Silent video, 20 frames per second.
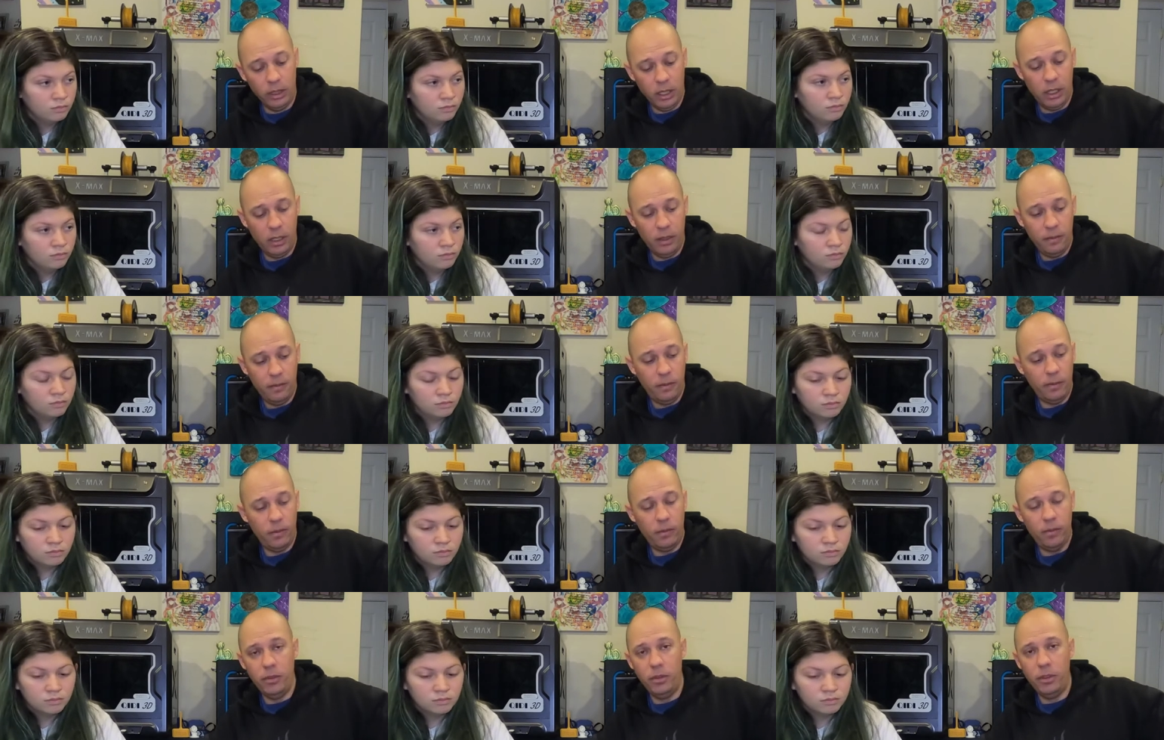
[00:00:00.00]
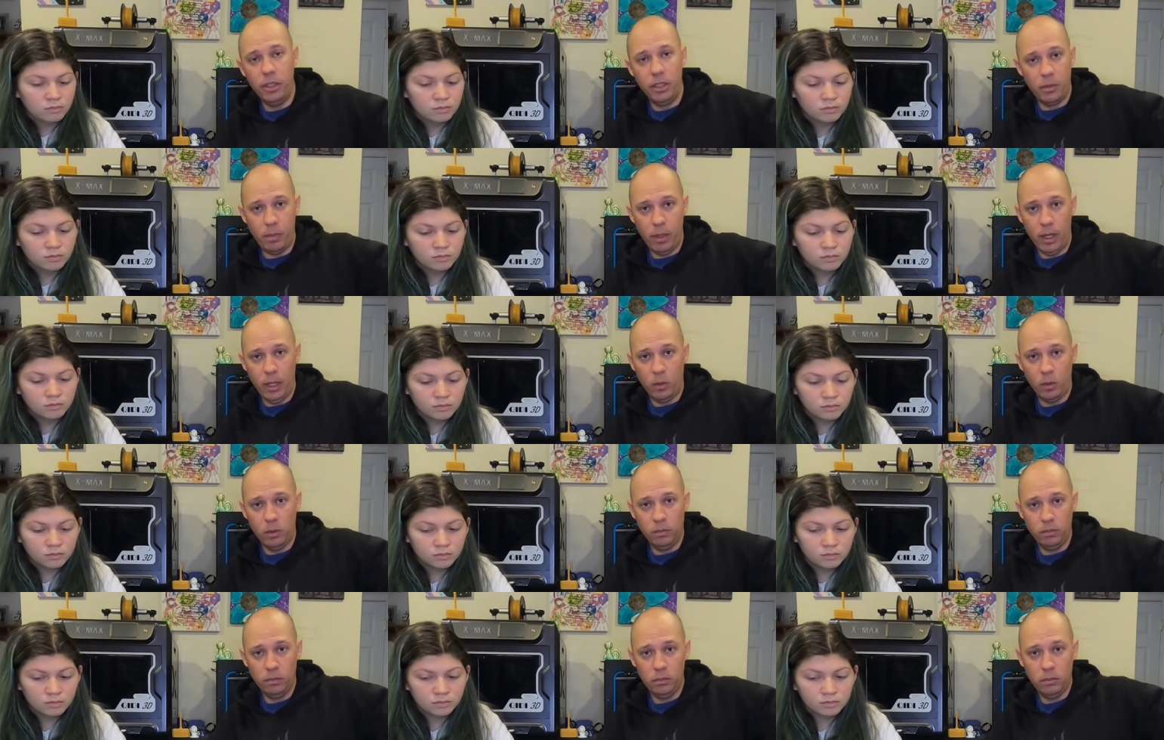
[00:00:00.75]
Speaker 1: love this
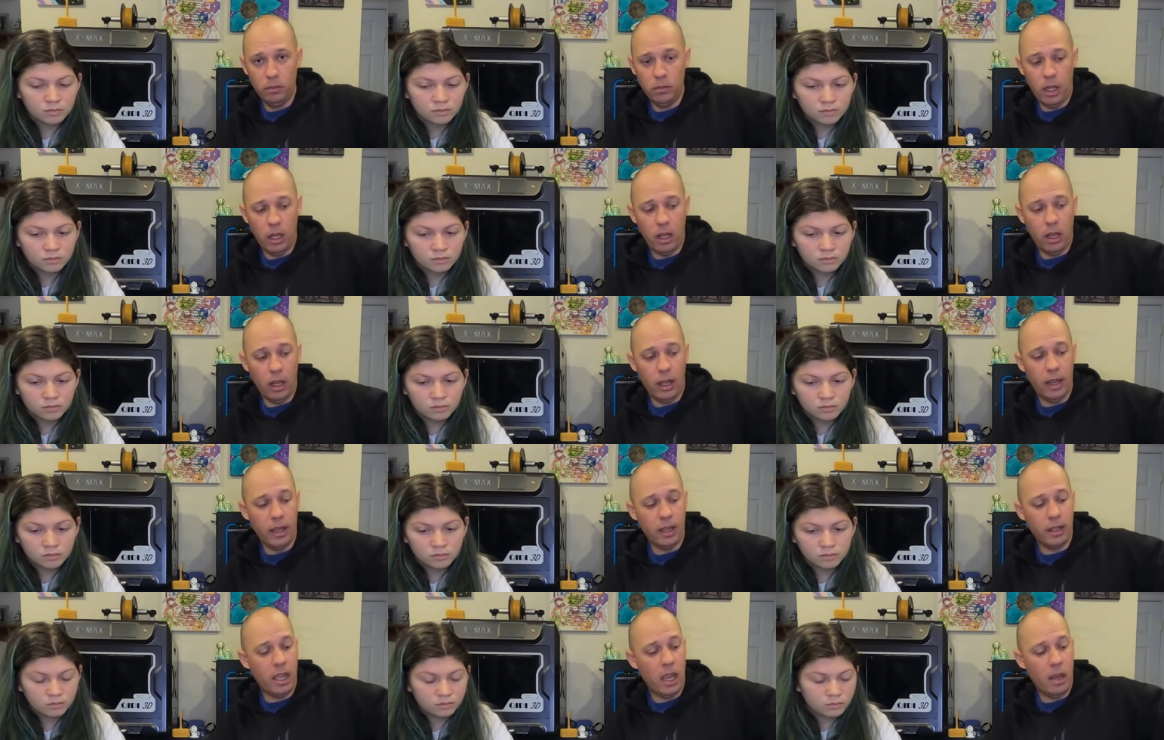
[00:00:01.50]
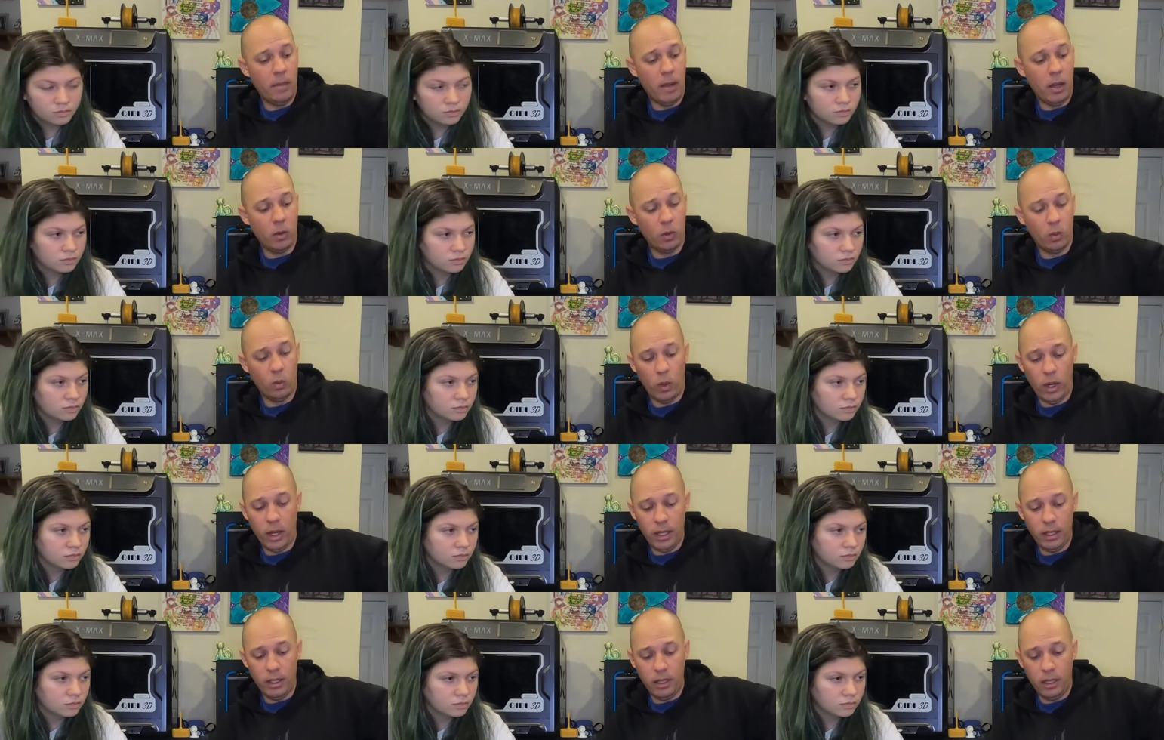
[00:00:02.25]
pink one. It came out
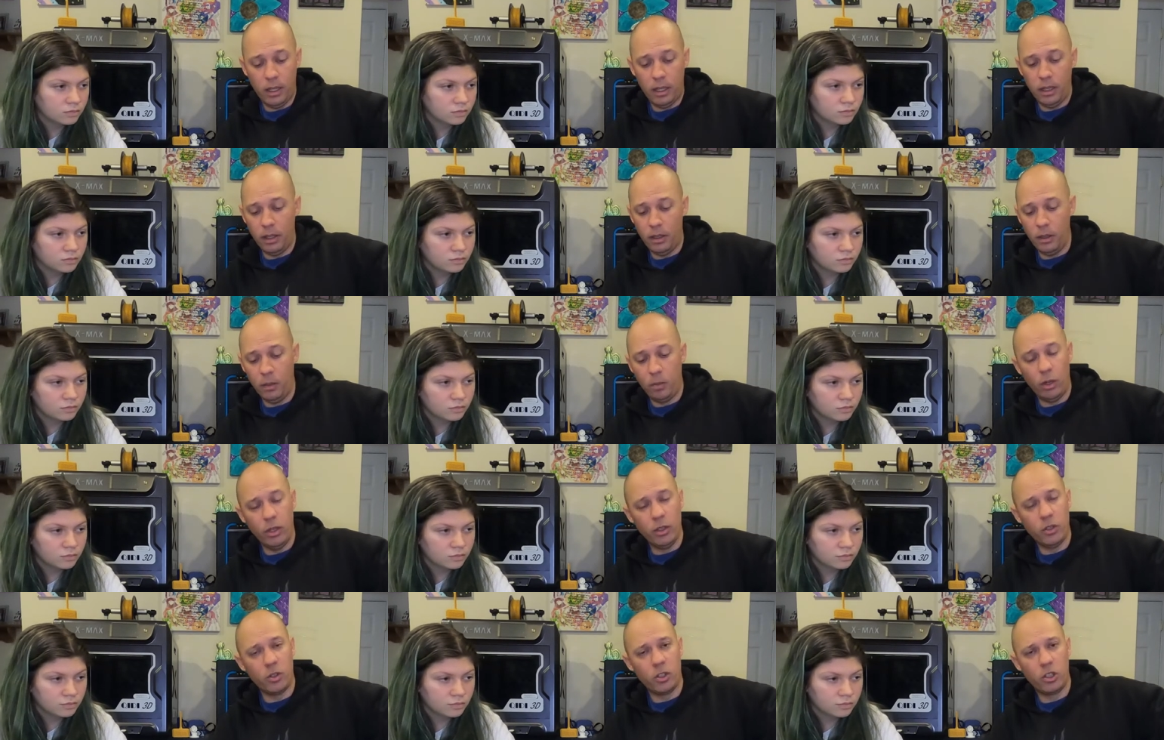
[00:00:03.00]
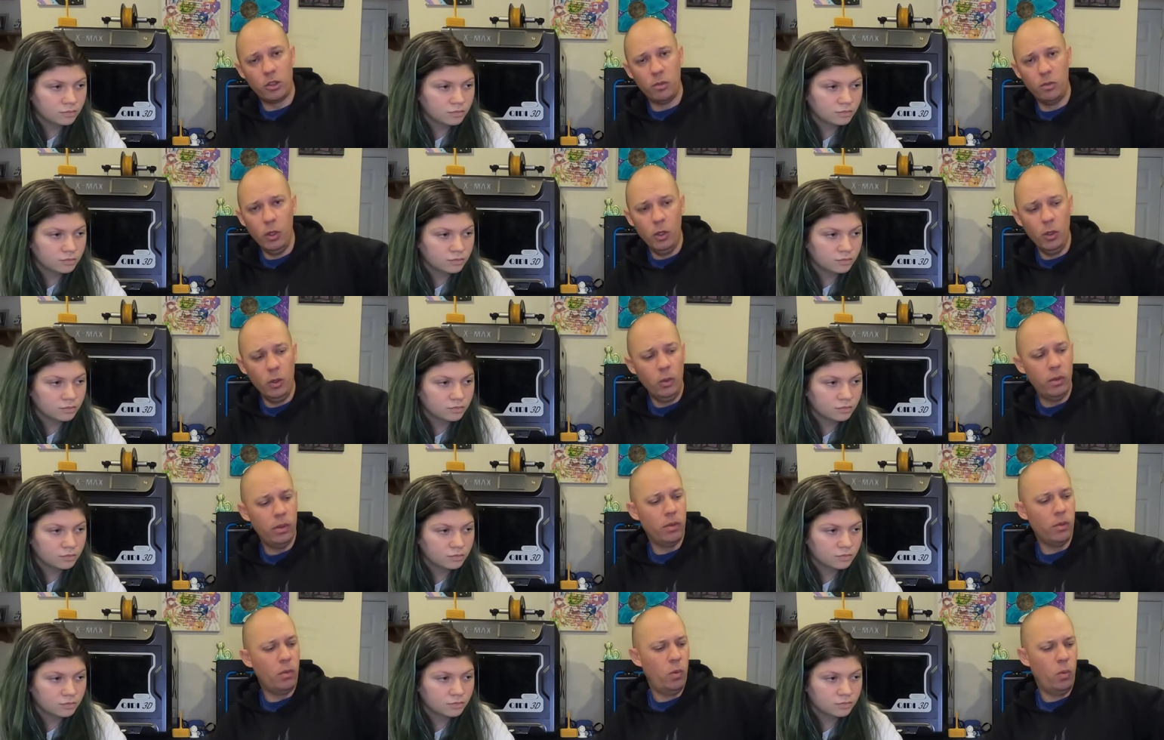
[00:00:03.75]
great. The prints are
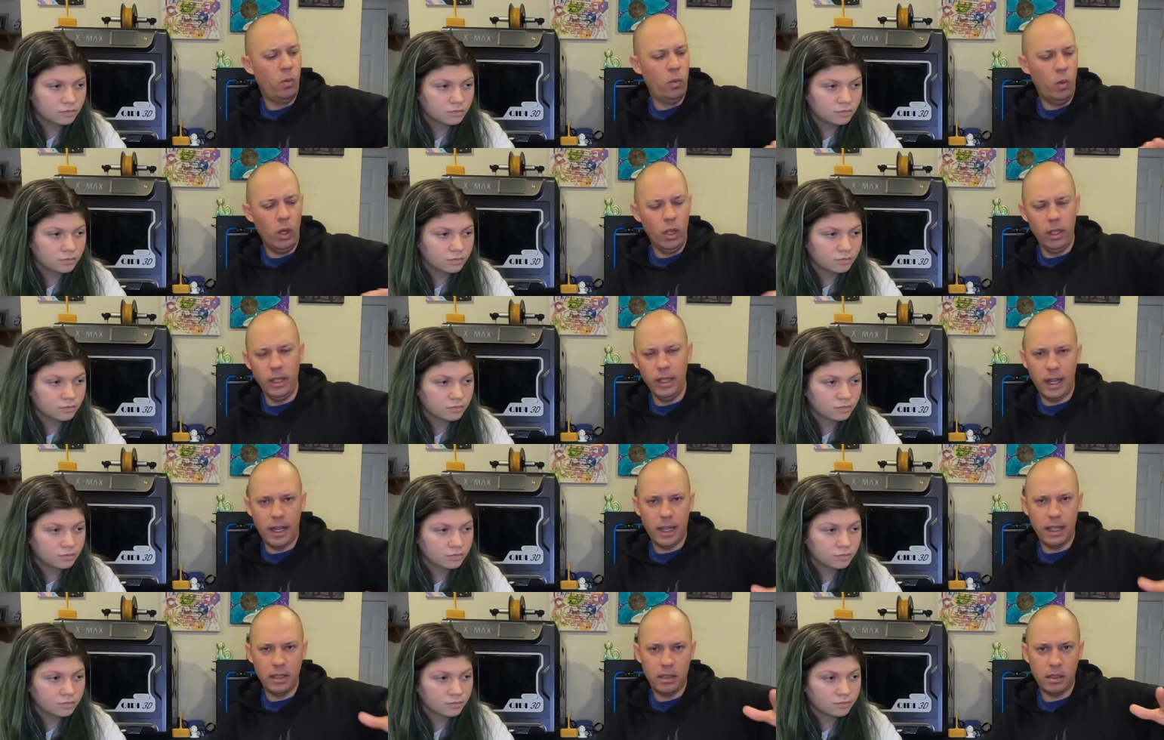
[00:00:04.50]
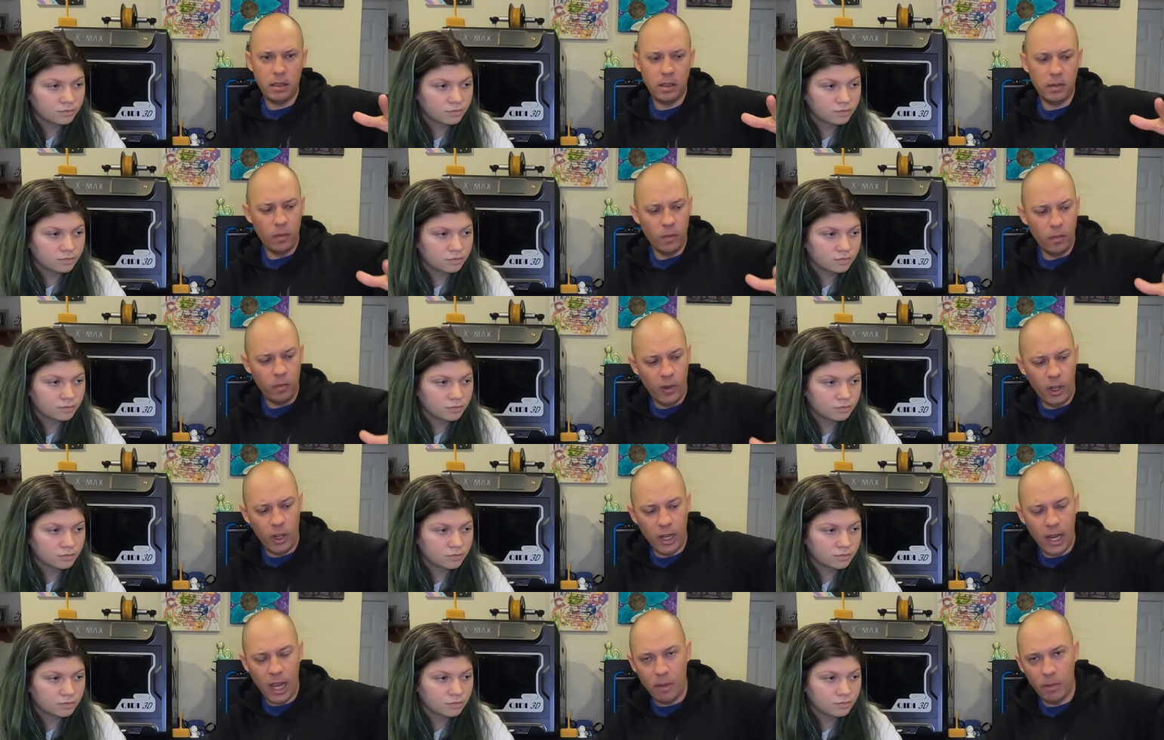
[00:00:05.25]
smooth, really nice,
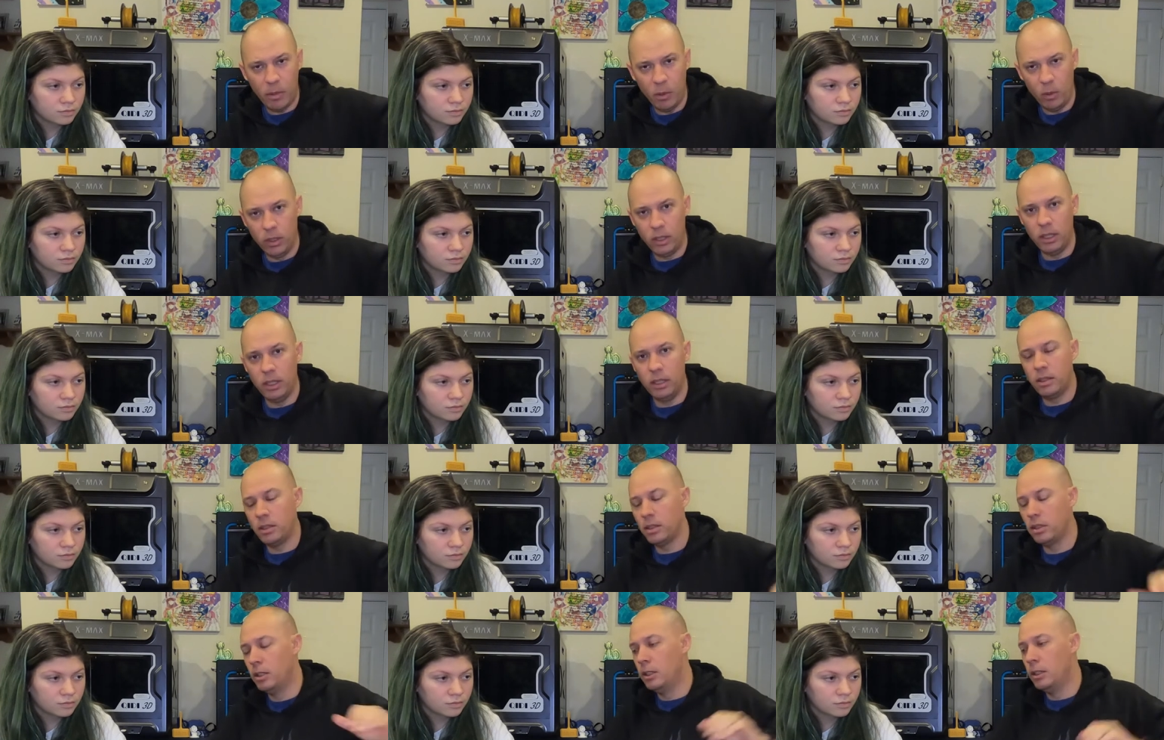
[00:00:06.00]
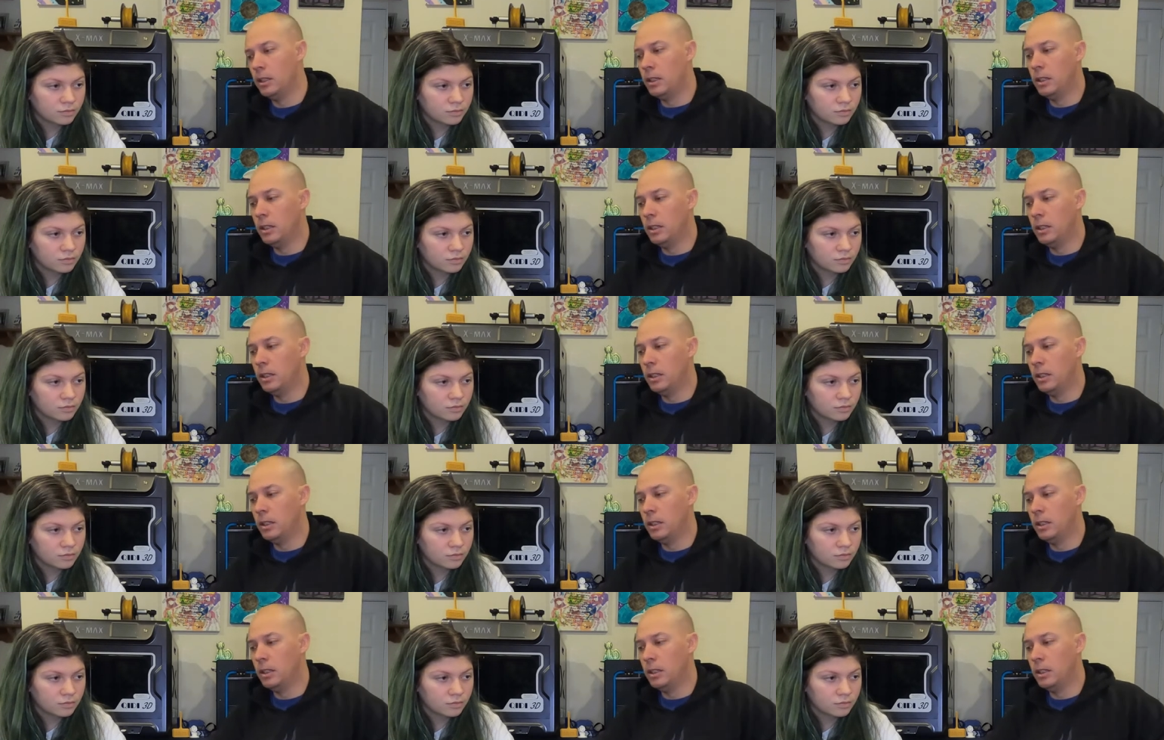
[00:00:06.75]
very happy with this.